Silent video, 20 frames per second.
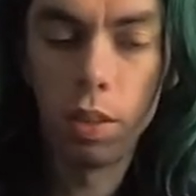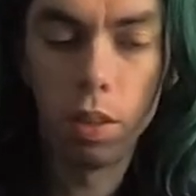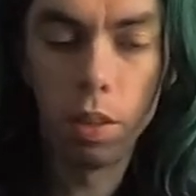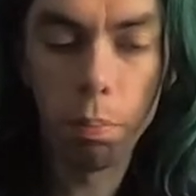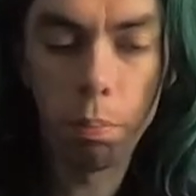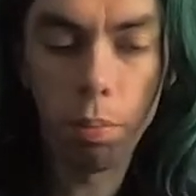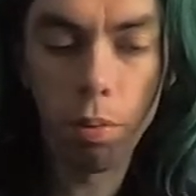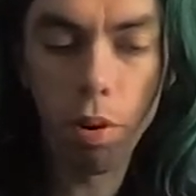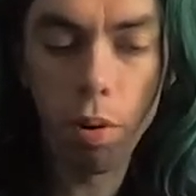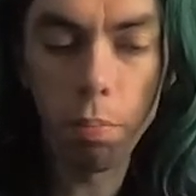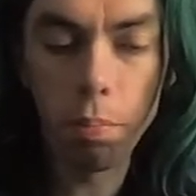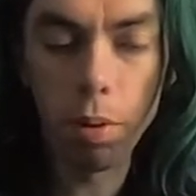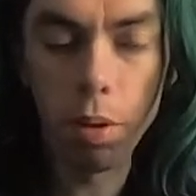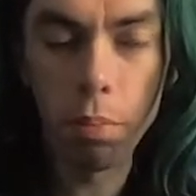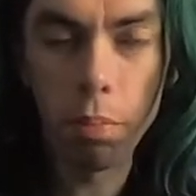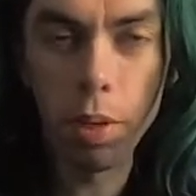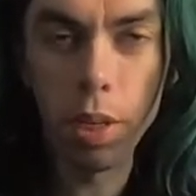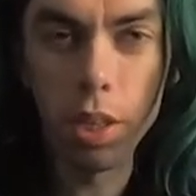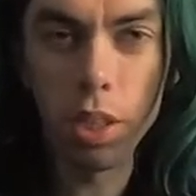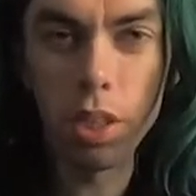the
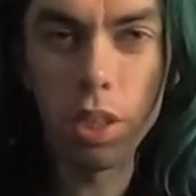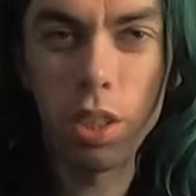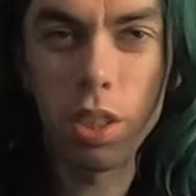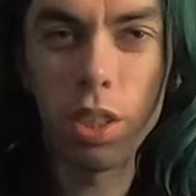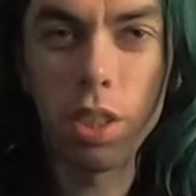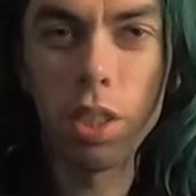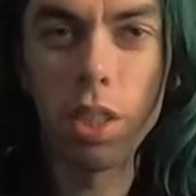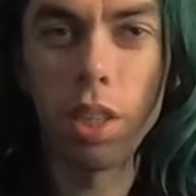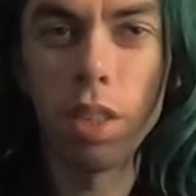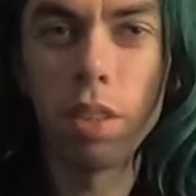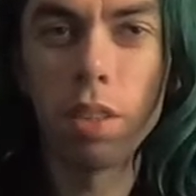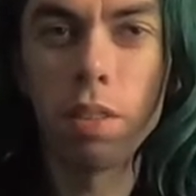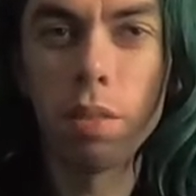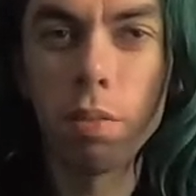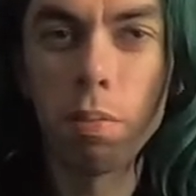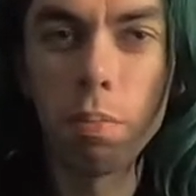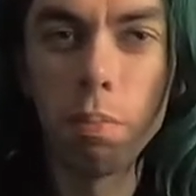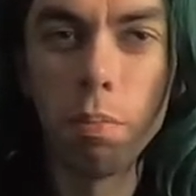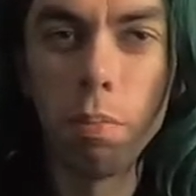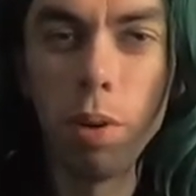problem is that
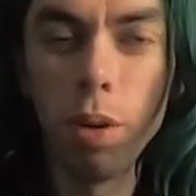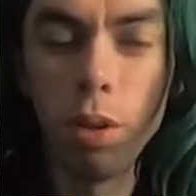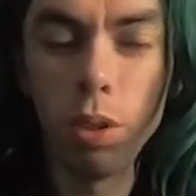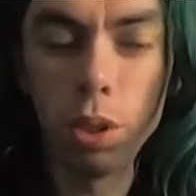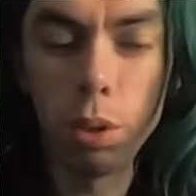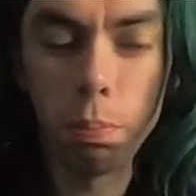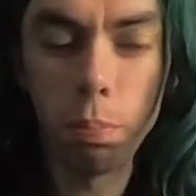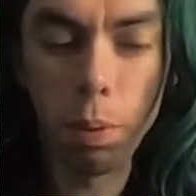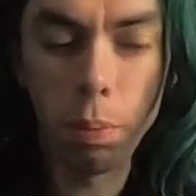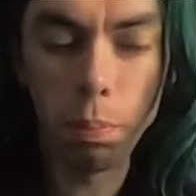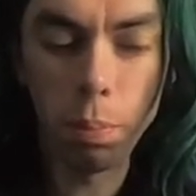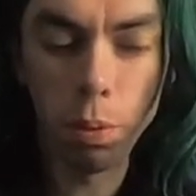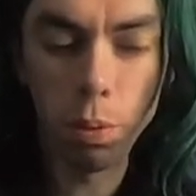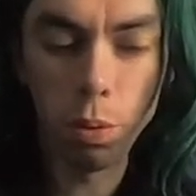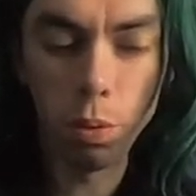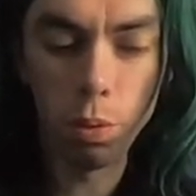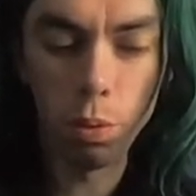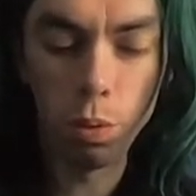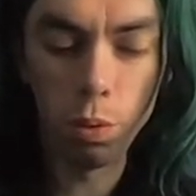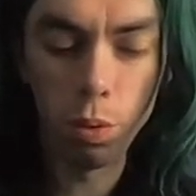most
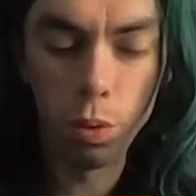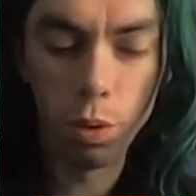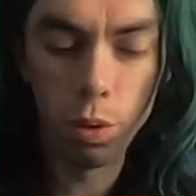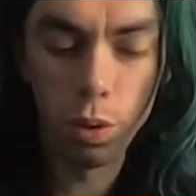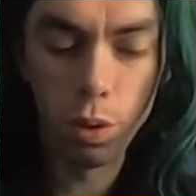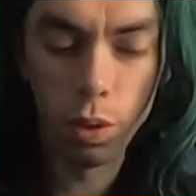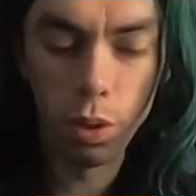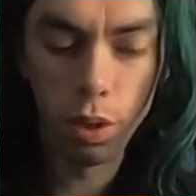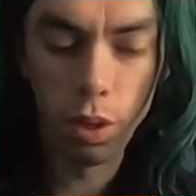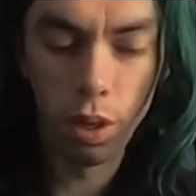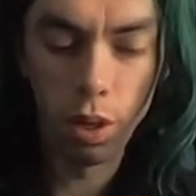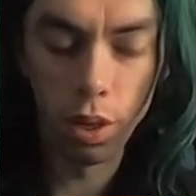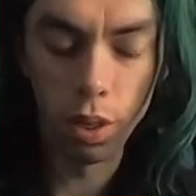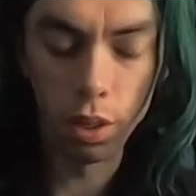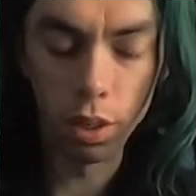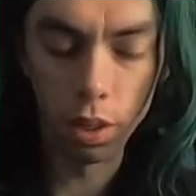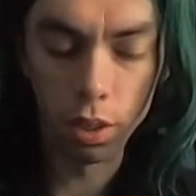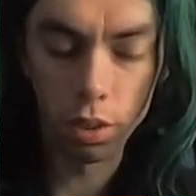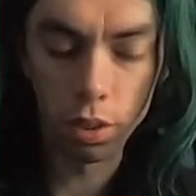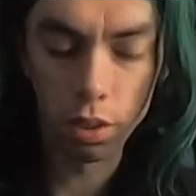people
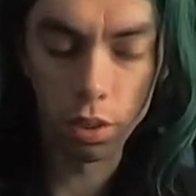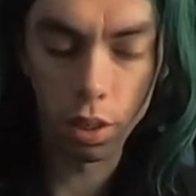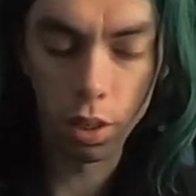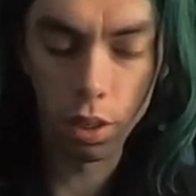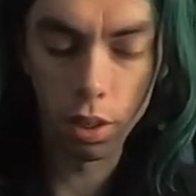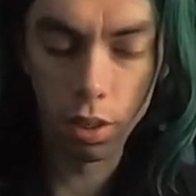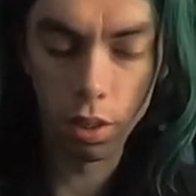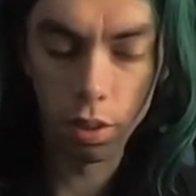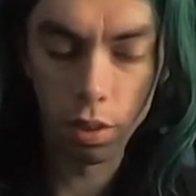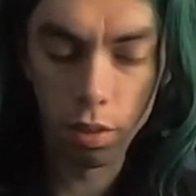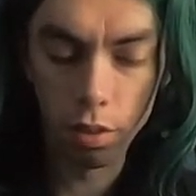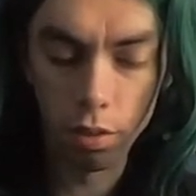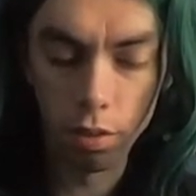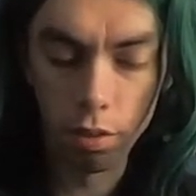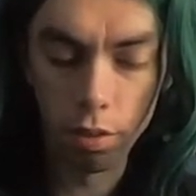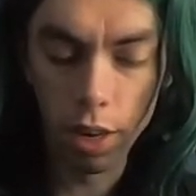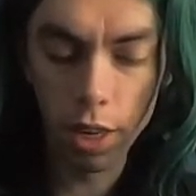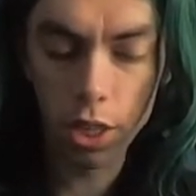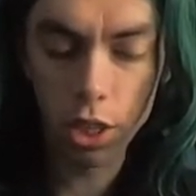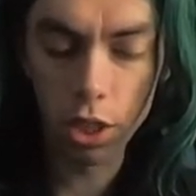are not
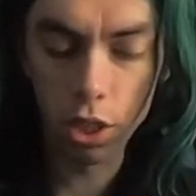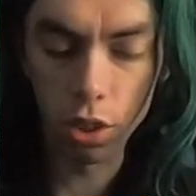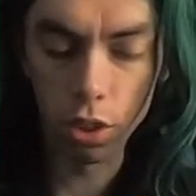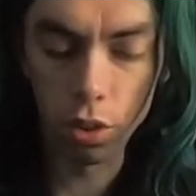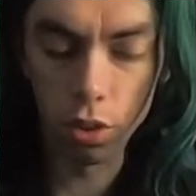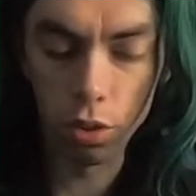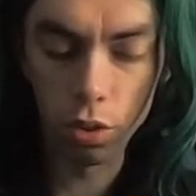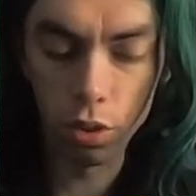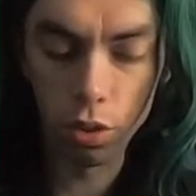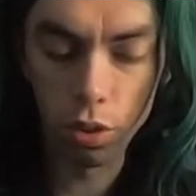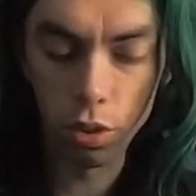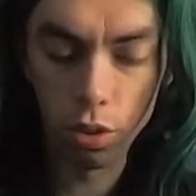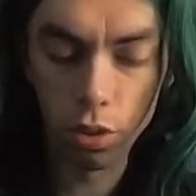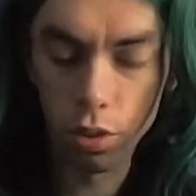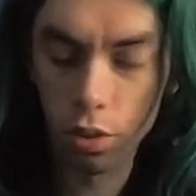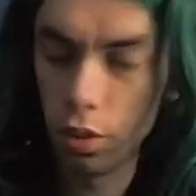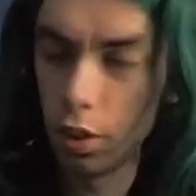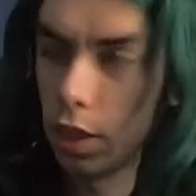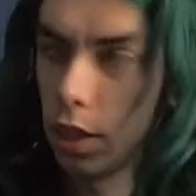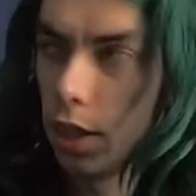rational.
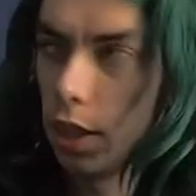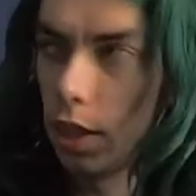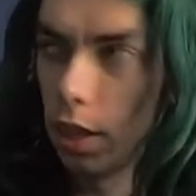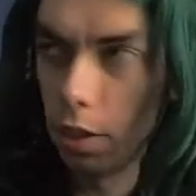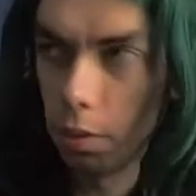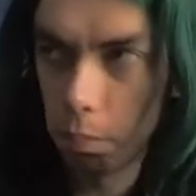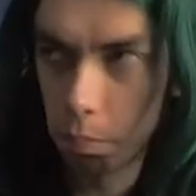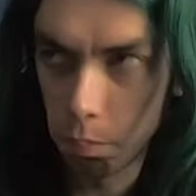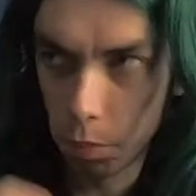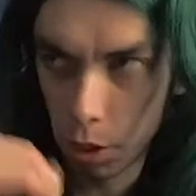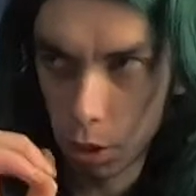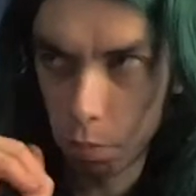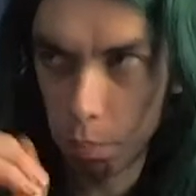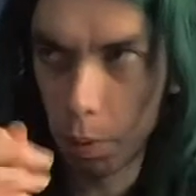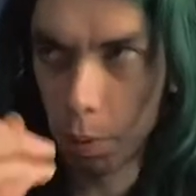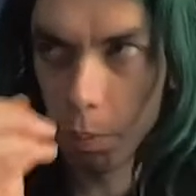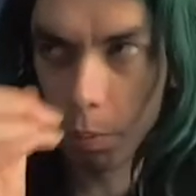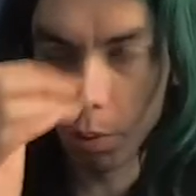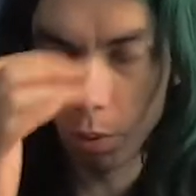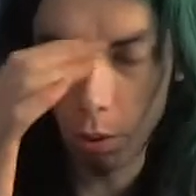Most
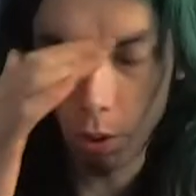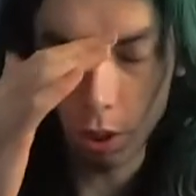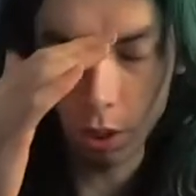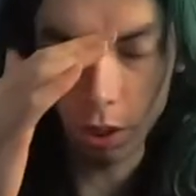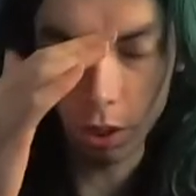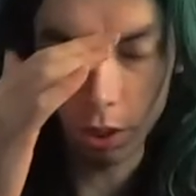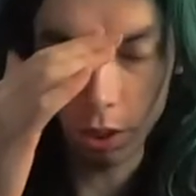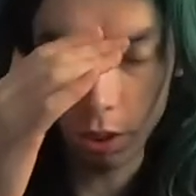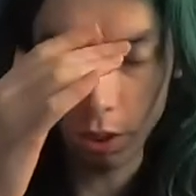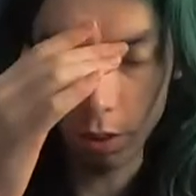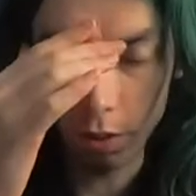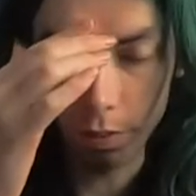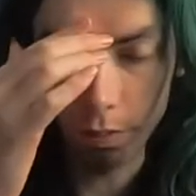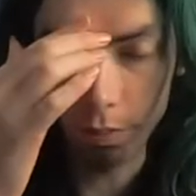people are